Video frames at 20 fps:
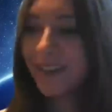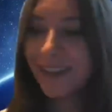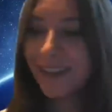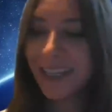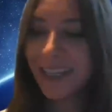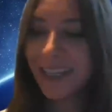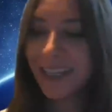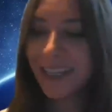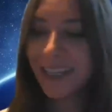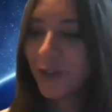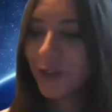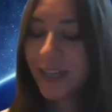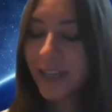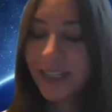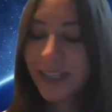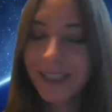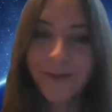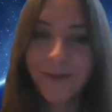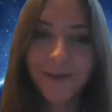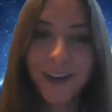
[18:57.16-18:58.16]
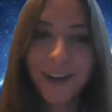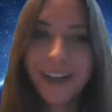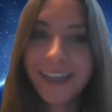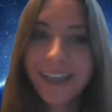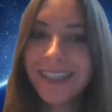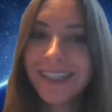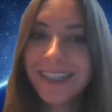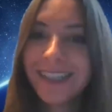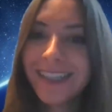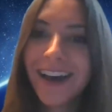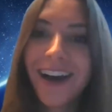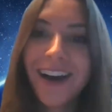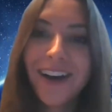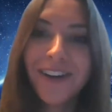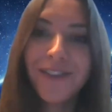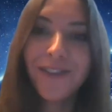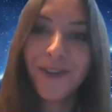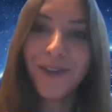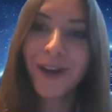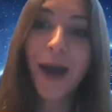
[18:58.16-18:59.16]
like drink some funky stuff
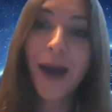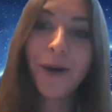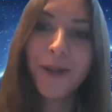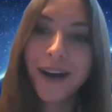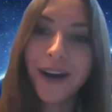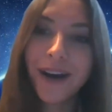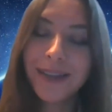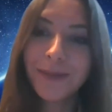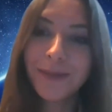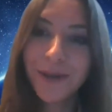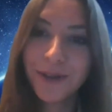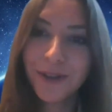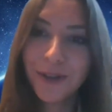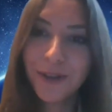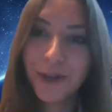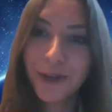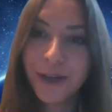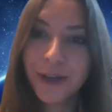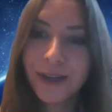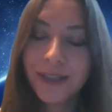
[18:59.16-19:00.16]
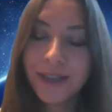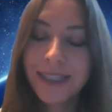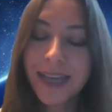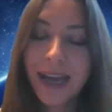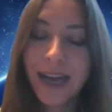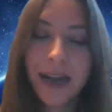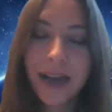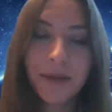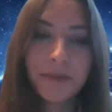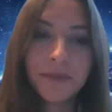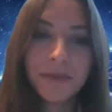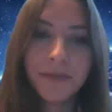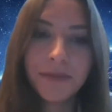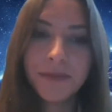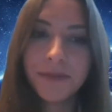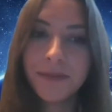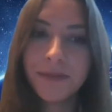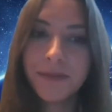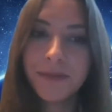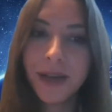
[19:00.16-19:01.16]
or how the hospital looks.
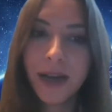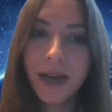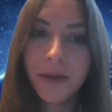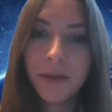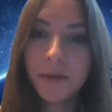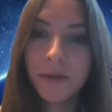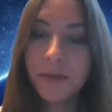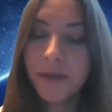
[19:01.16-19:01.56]
I'm I'm a